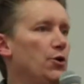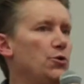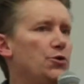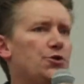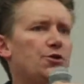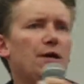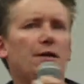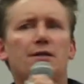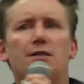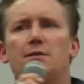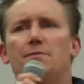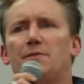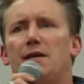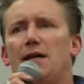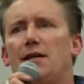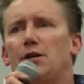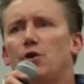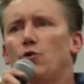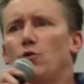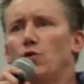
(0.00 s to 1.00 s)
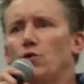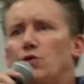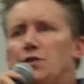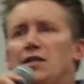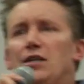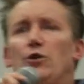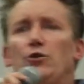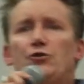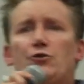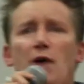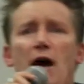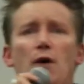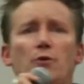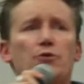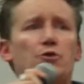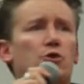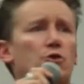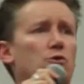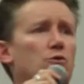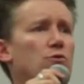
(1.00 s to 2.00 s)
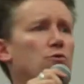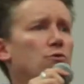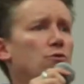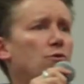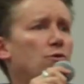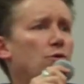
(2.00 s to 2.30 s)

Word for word: Who studied some dating gurus? Neil Strauss?